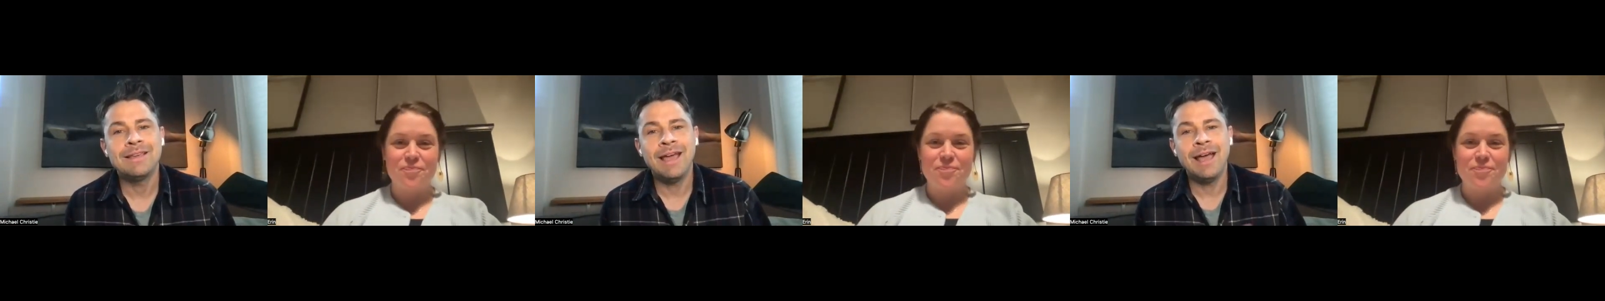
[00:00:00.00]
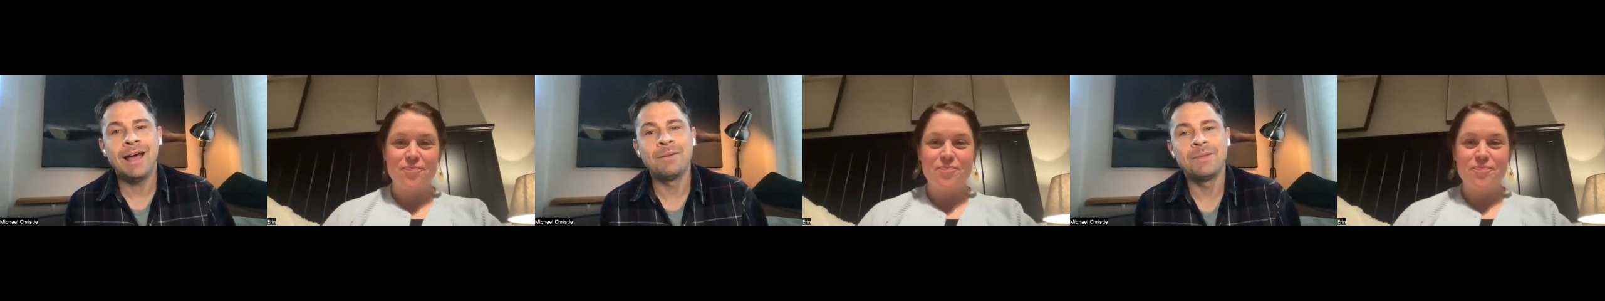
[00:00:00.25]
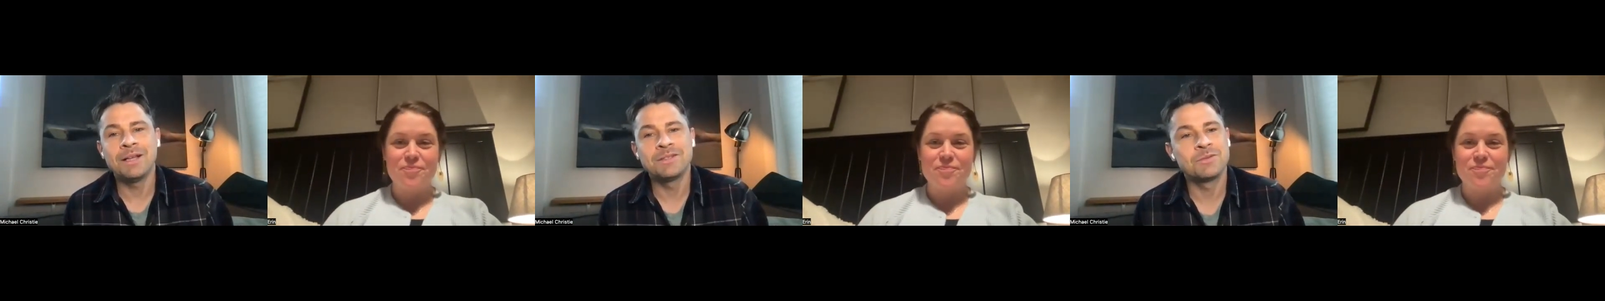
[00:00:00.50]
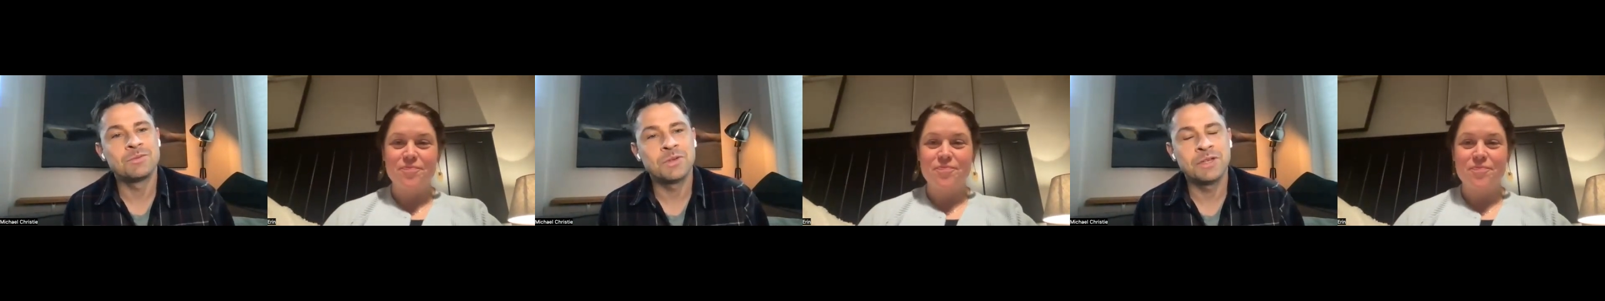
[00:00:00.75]
Speaker 1: yeah,
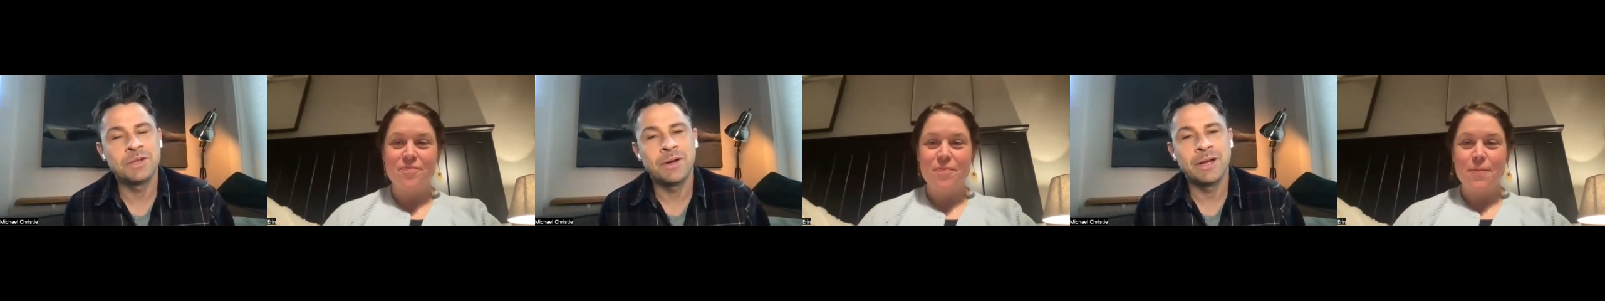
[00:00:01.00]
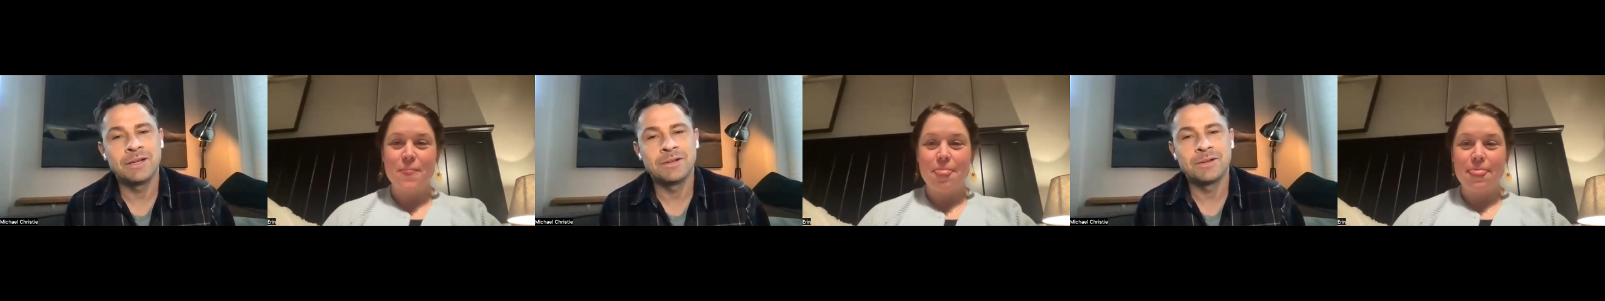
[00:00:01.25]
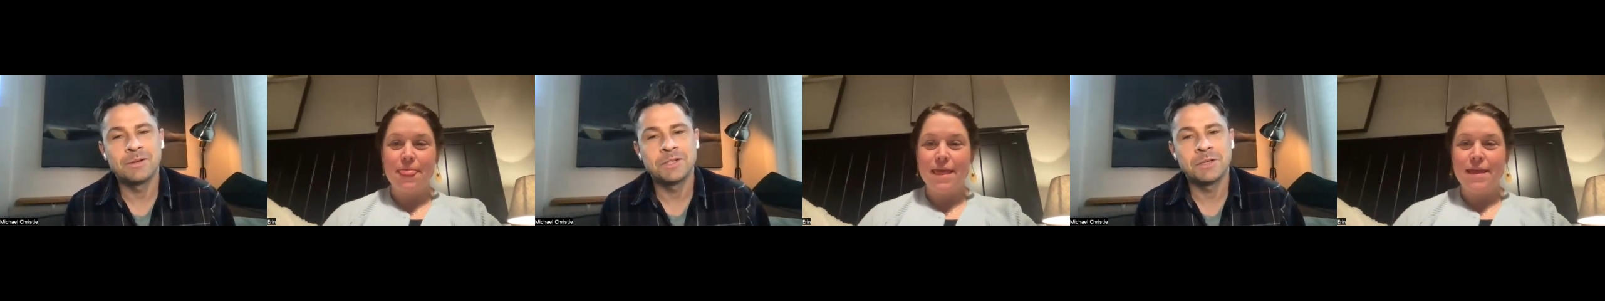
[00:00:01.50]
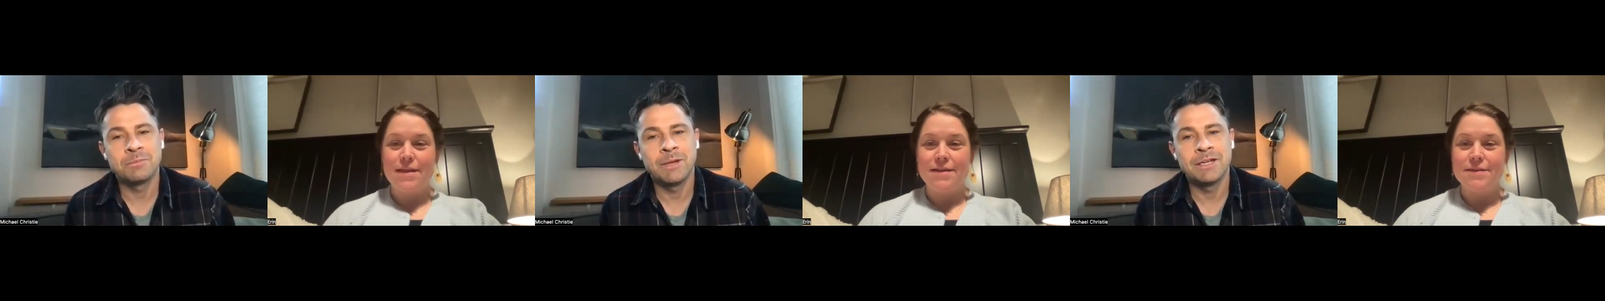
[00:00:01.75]
that's a really great
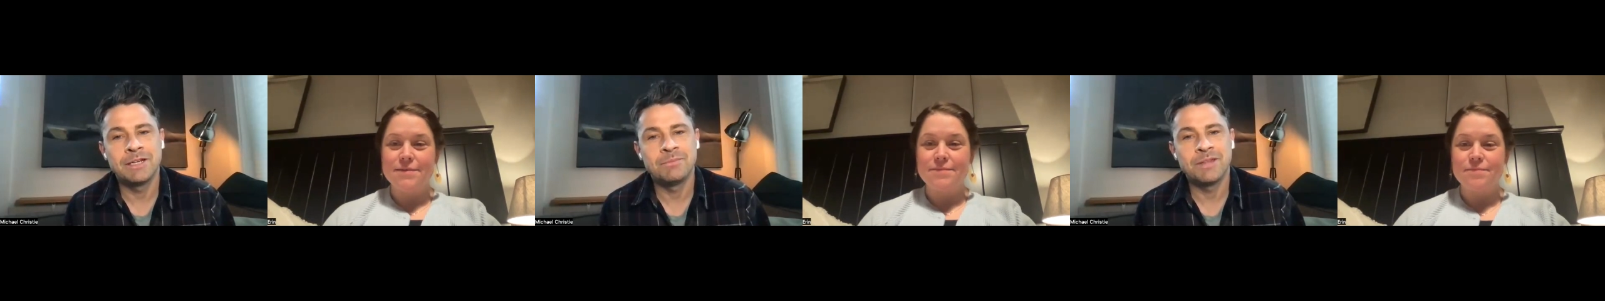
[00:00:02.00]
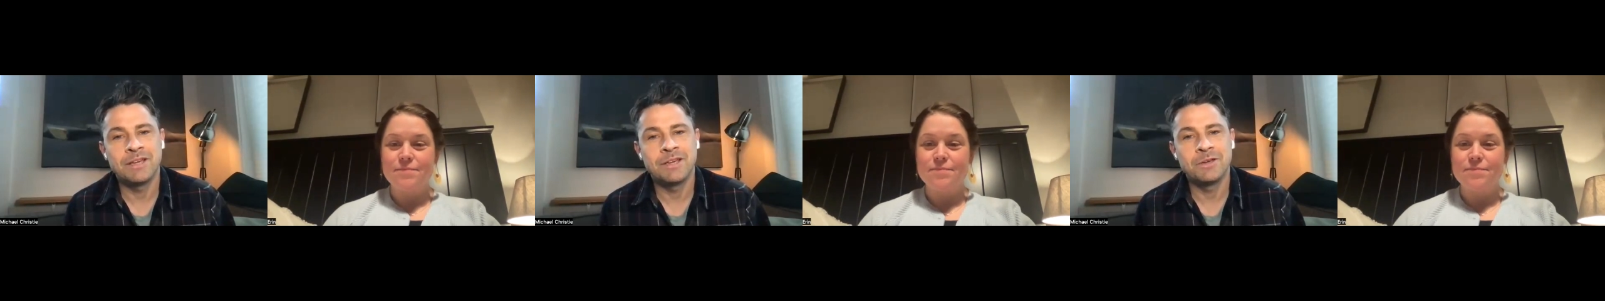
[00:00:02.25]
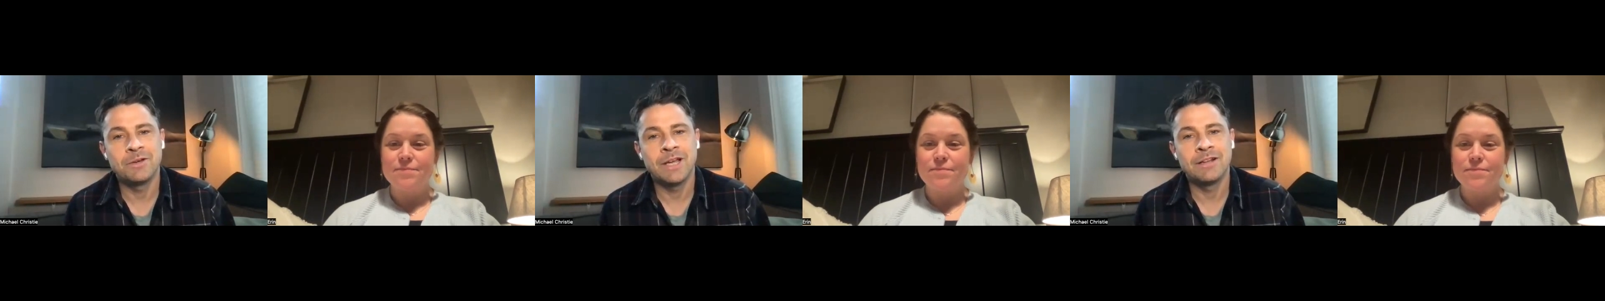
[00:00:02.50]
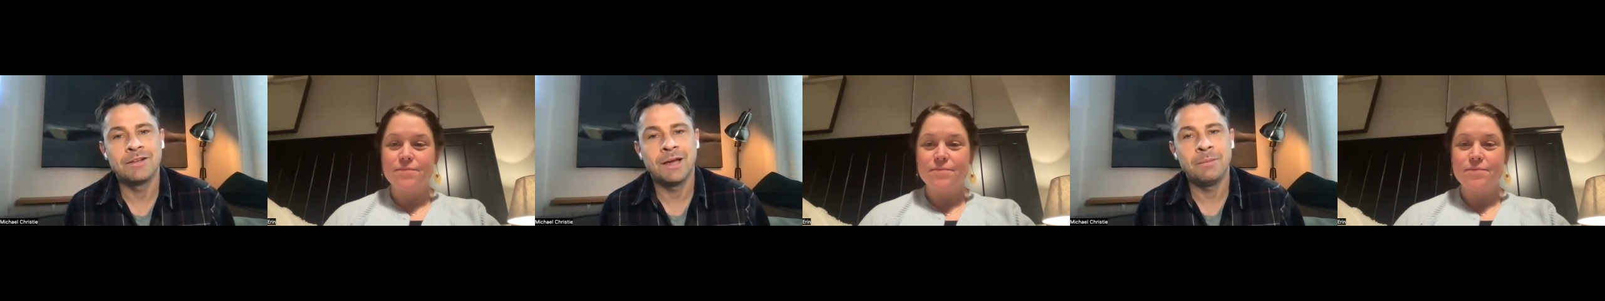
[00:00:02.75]
question, Mandy. Thank
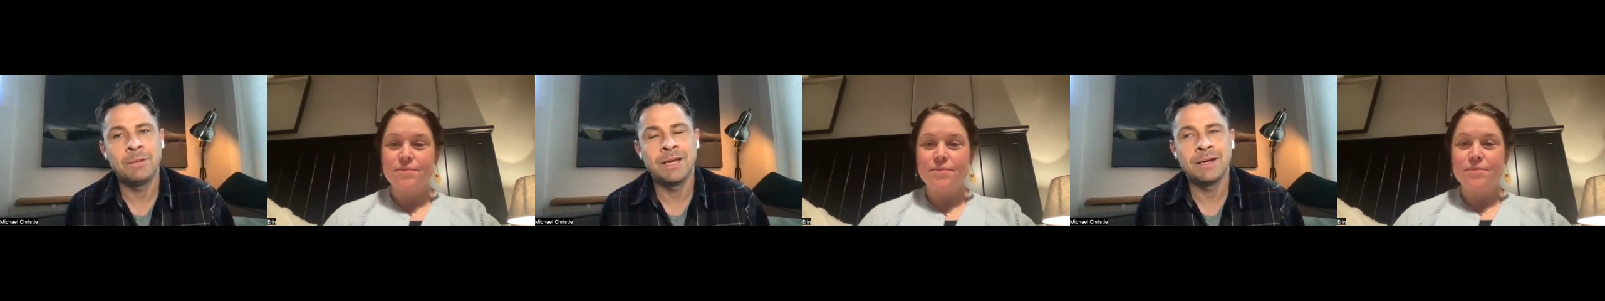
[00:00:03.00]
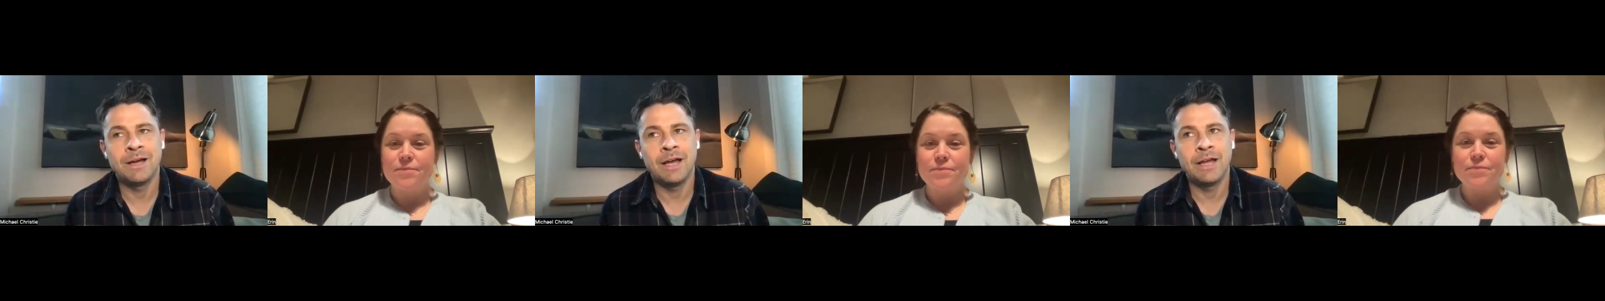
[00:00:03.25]
you. And I mean,